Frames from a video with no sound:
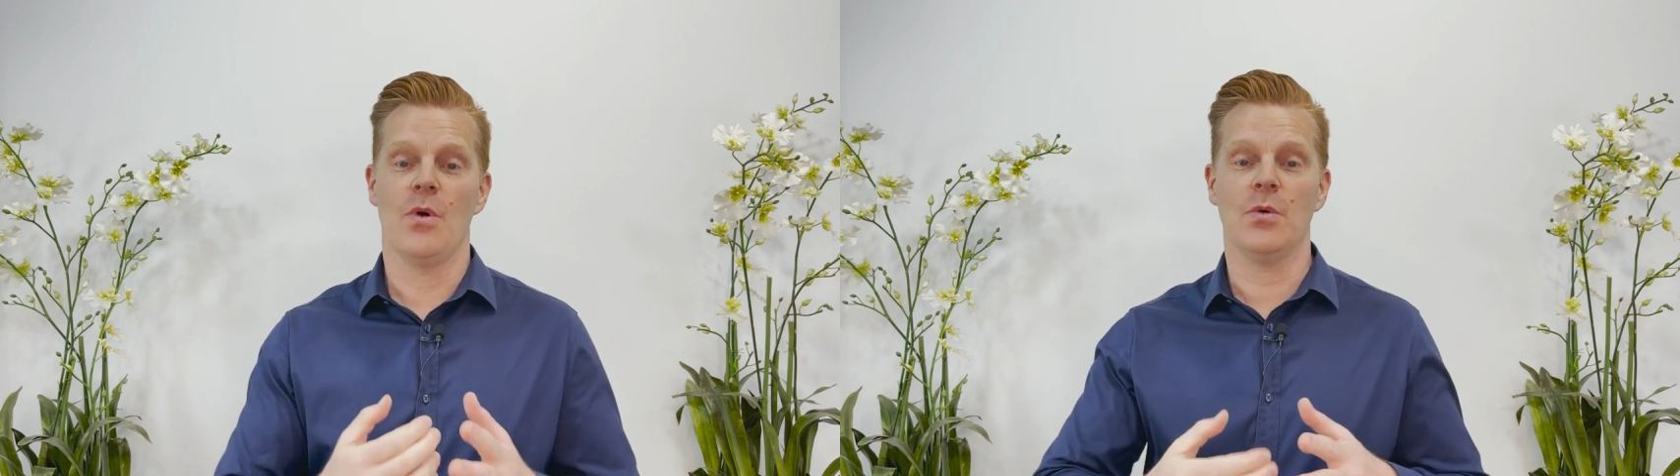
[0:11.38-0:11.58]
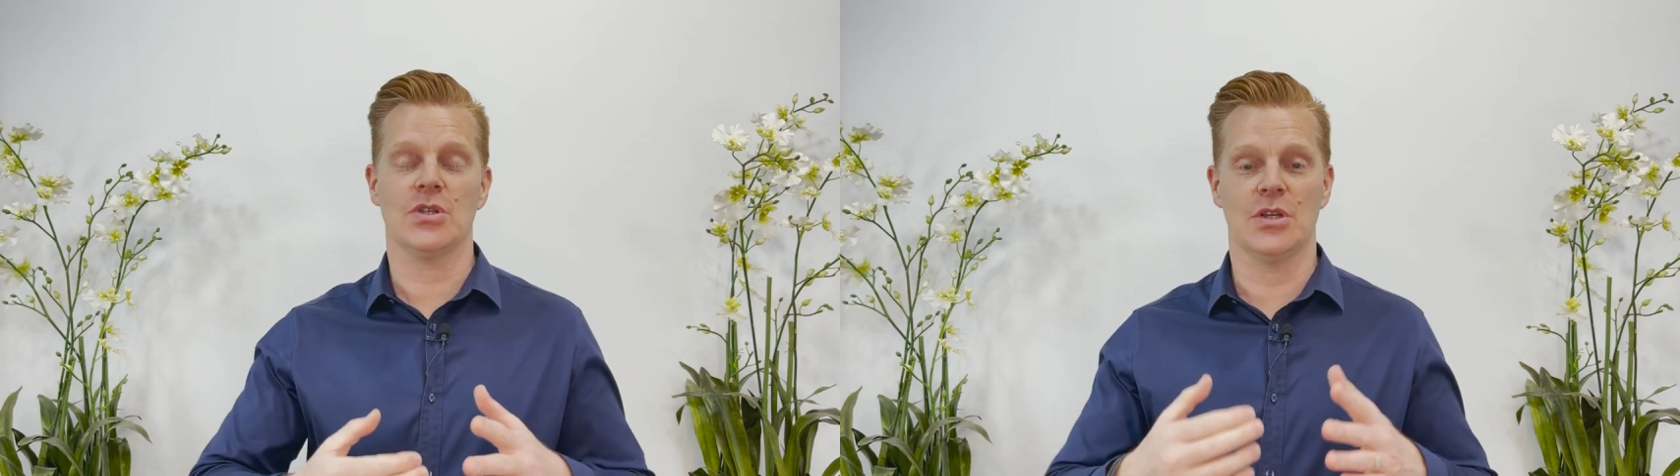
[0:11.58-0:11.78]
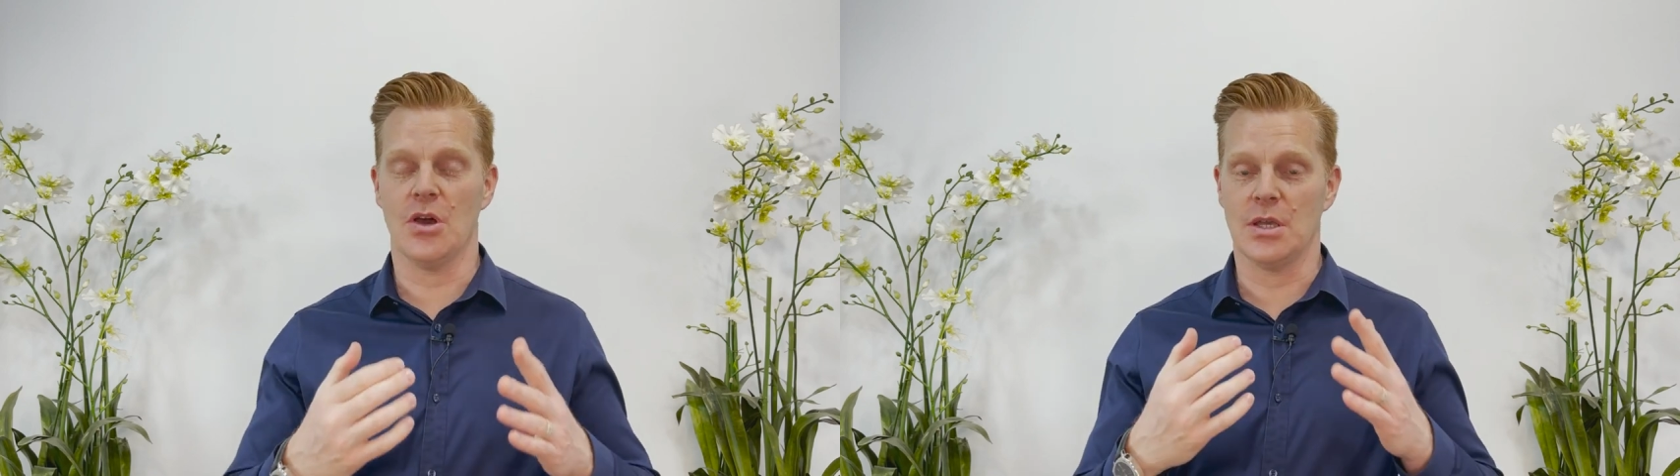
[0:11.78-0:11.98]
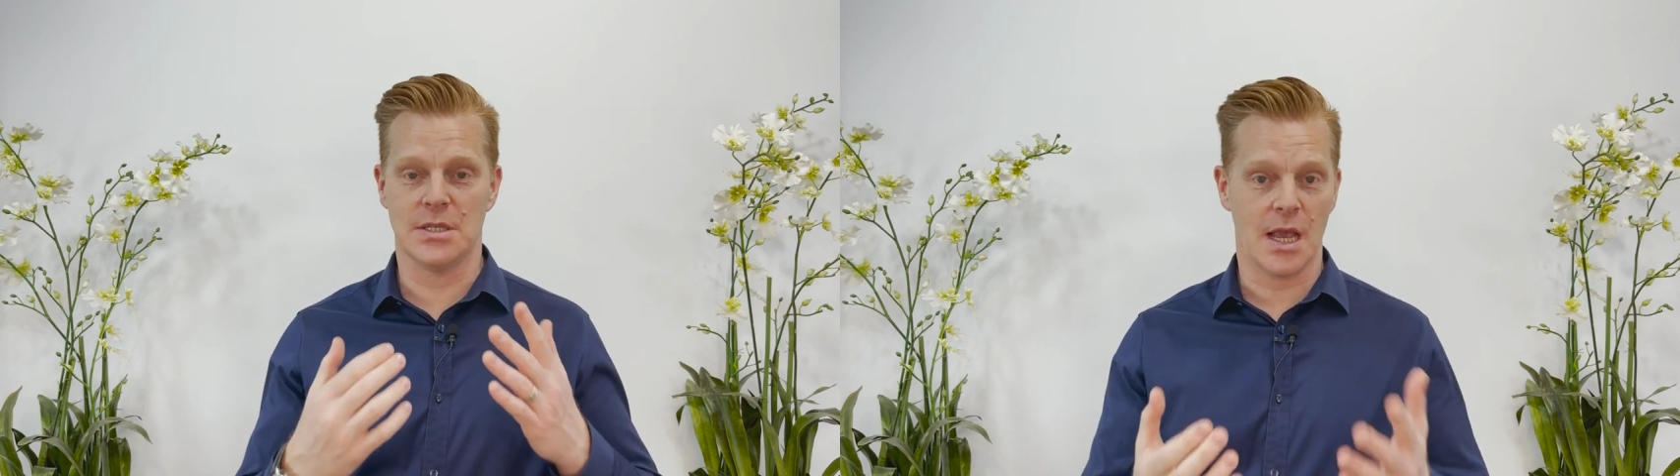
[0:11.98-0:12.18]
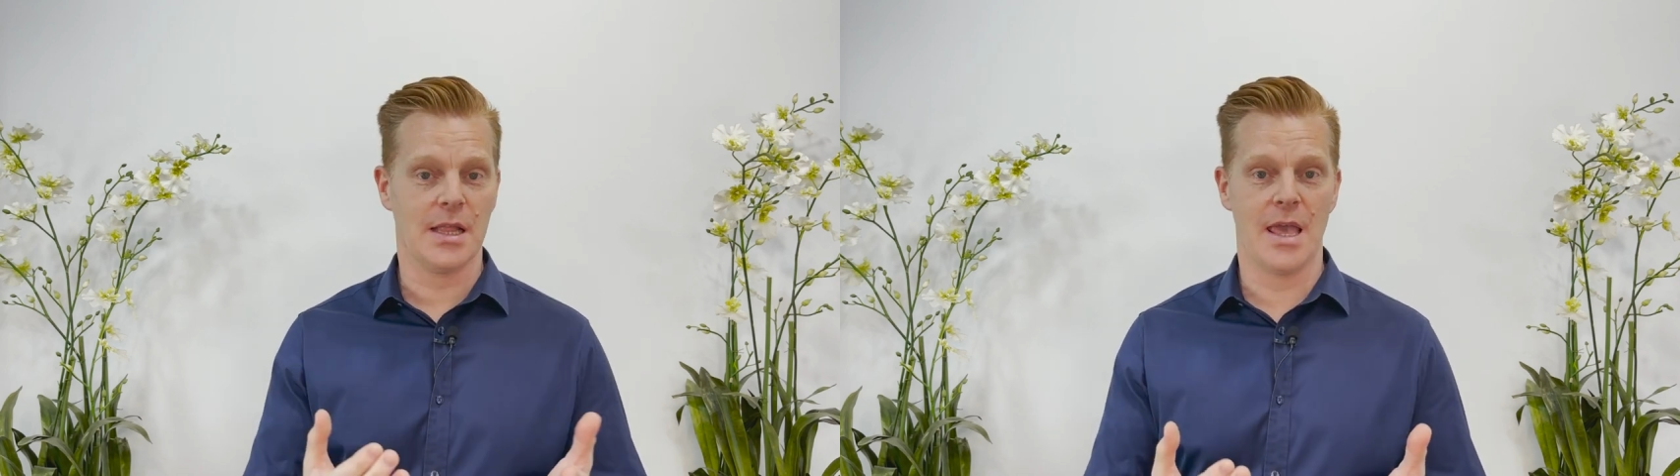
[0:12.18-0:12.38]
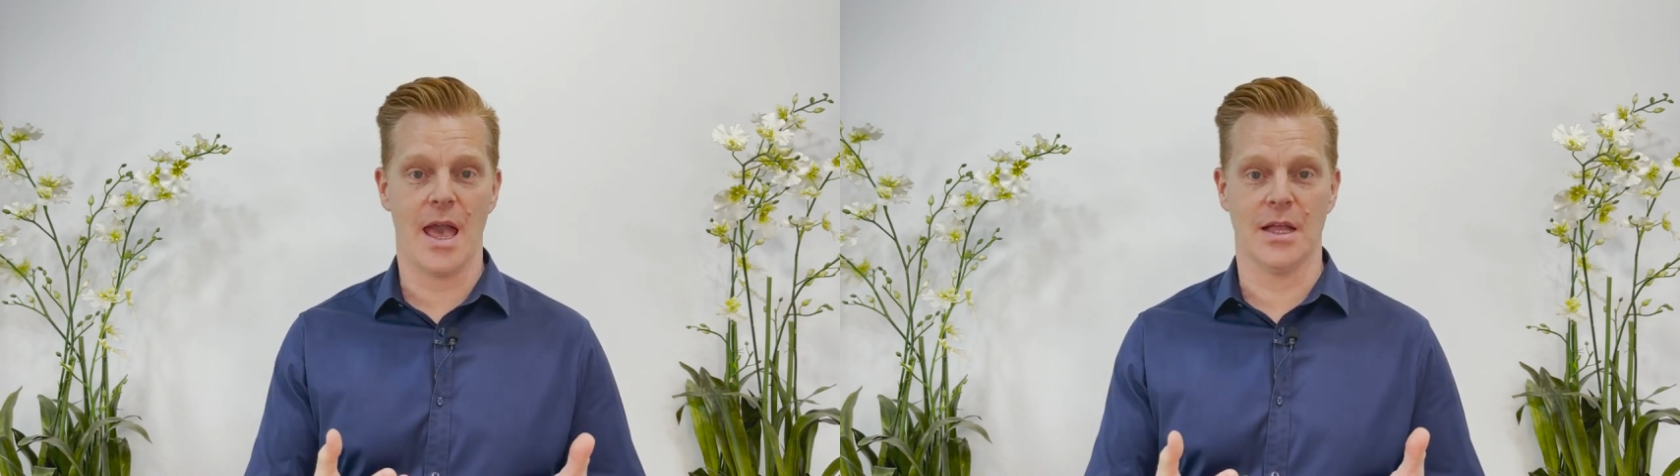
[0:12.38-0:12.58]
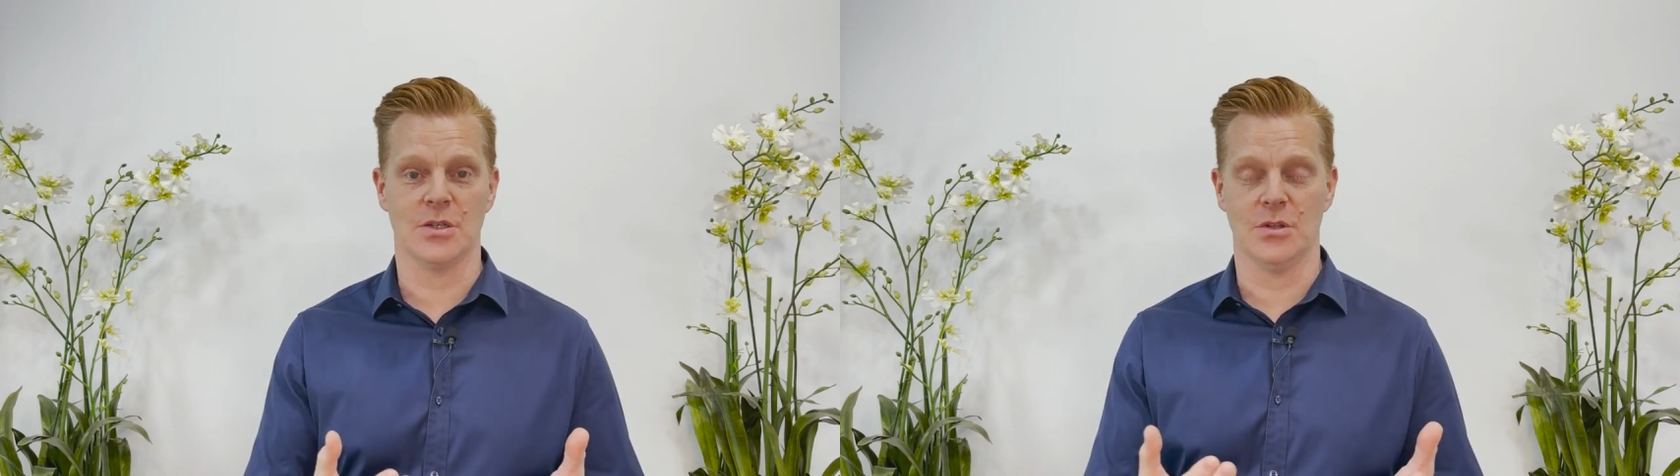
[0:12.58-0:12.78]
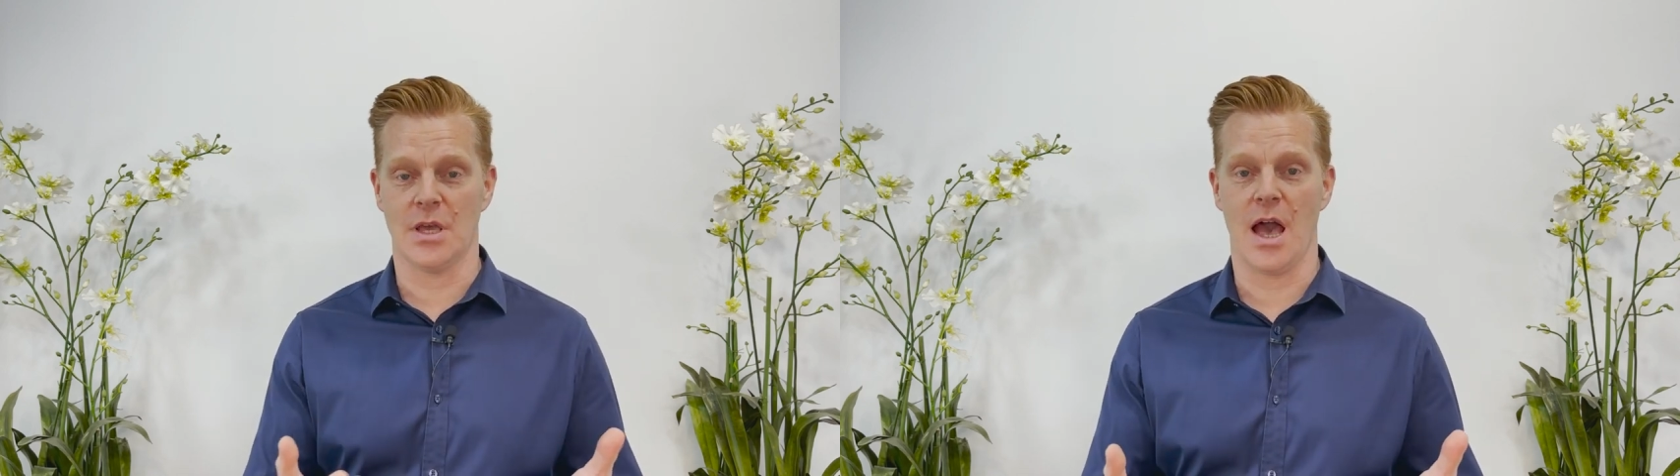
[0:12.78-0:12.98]
We want you to know exactly
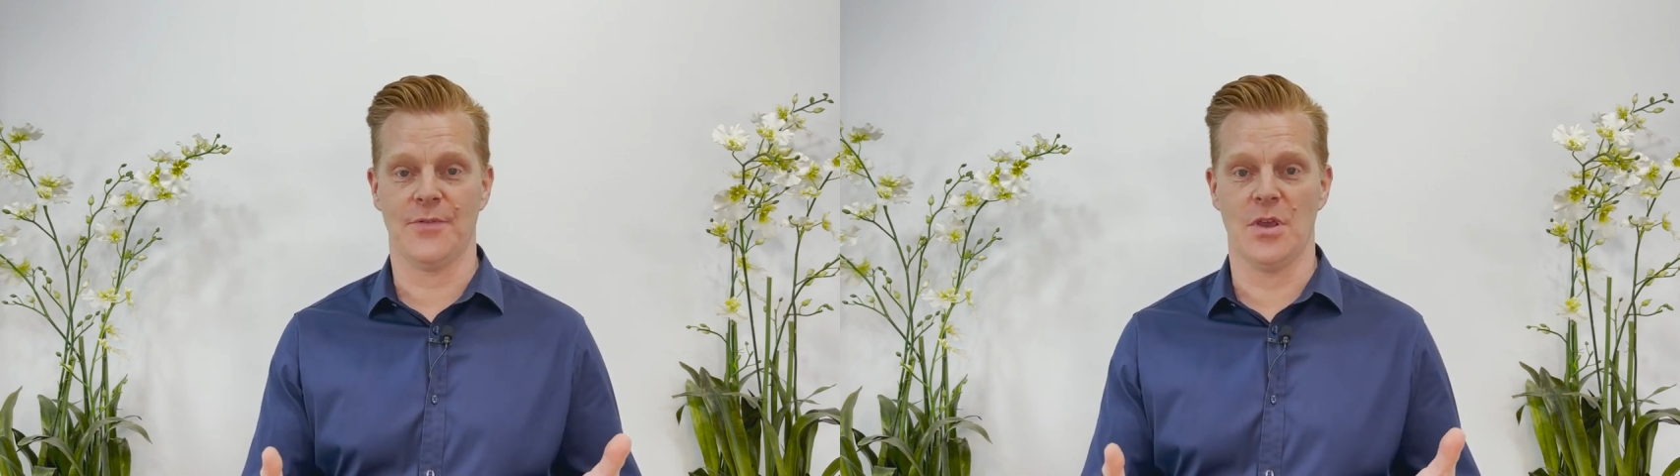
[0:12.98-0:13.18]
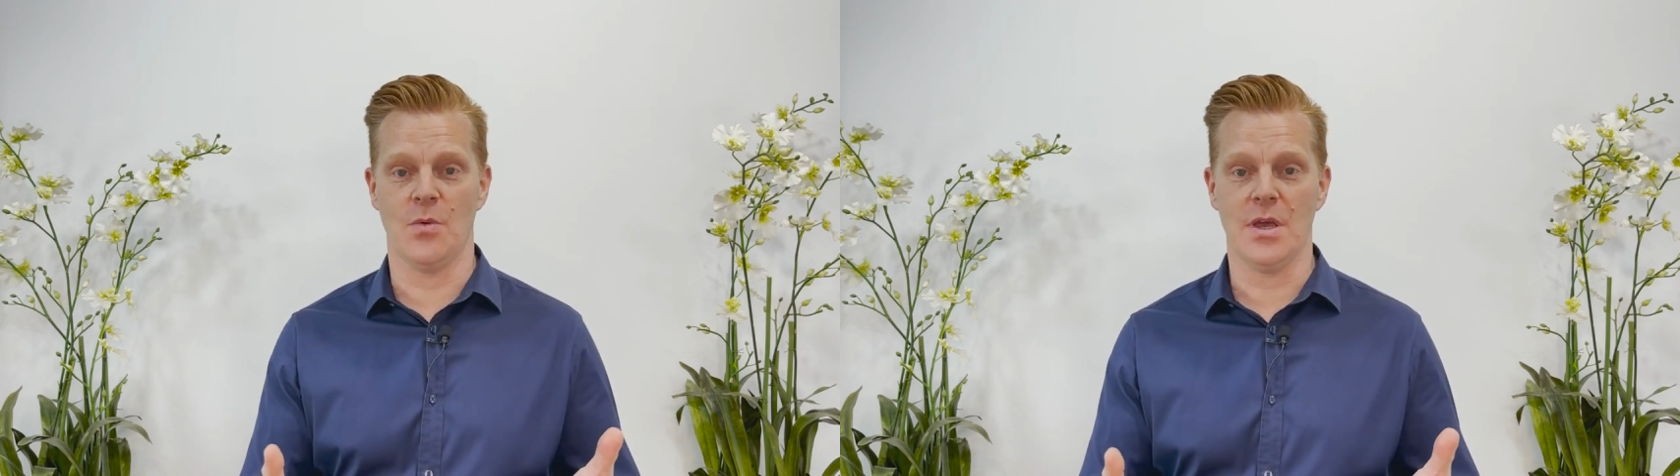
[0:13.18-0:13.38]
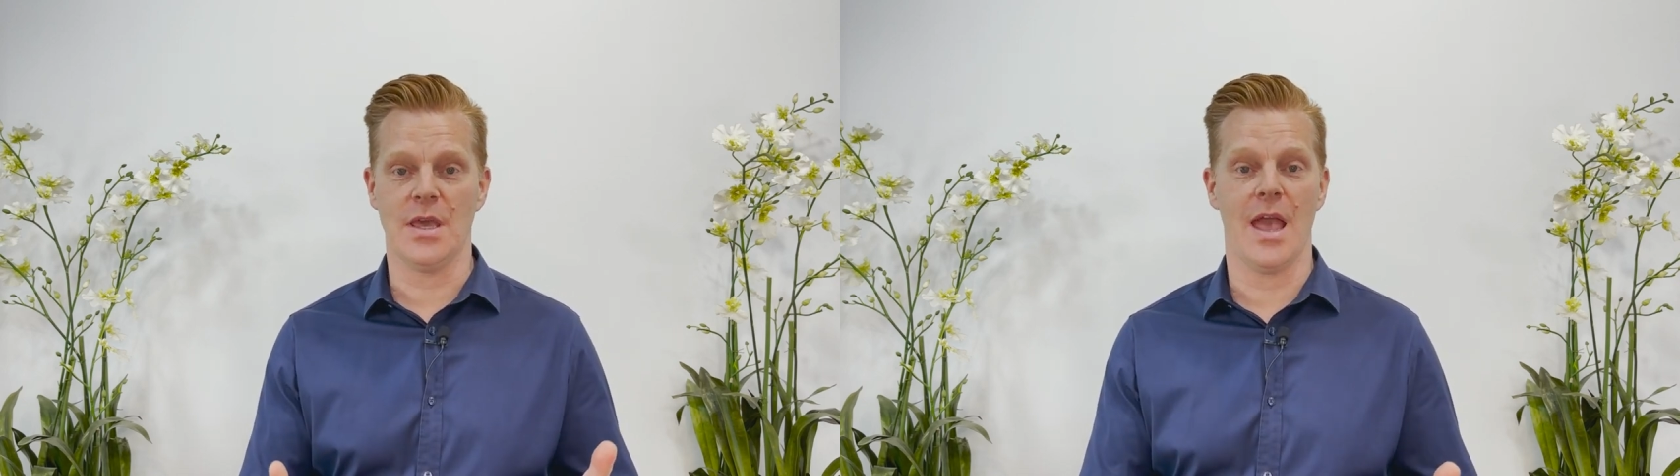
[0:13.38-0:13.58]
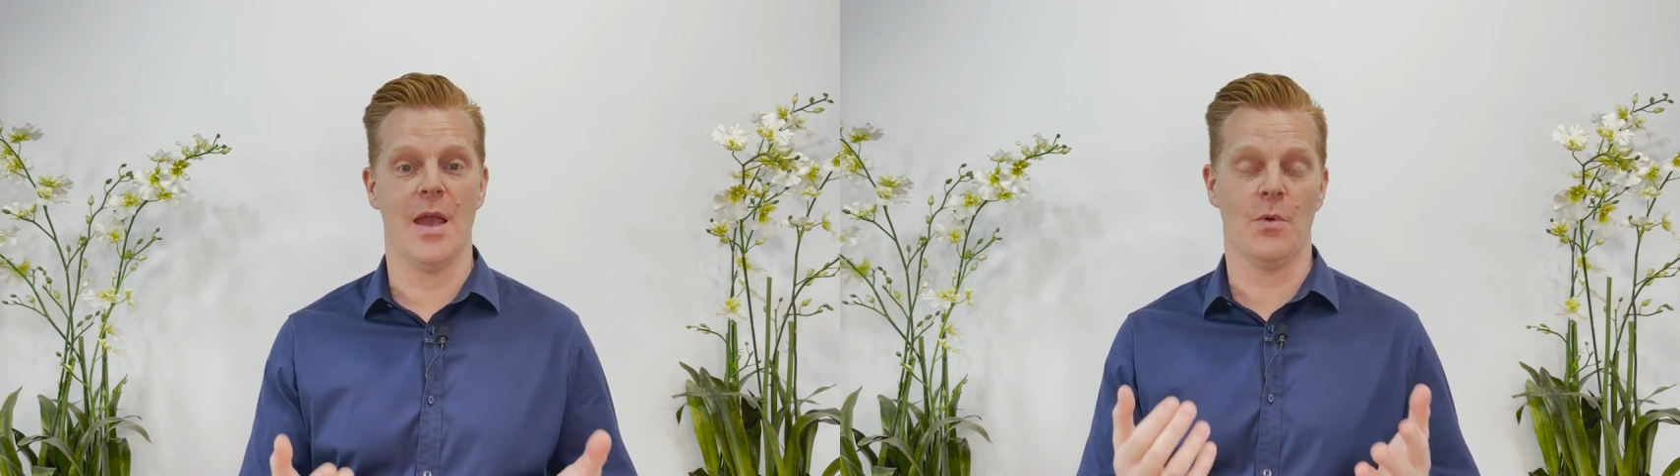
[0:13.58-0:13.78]
how to look after your wig,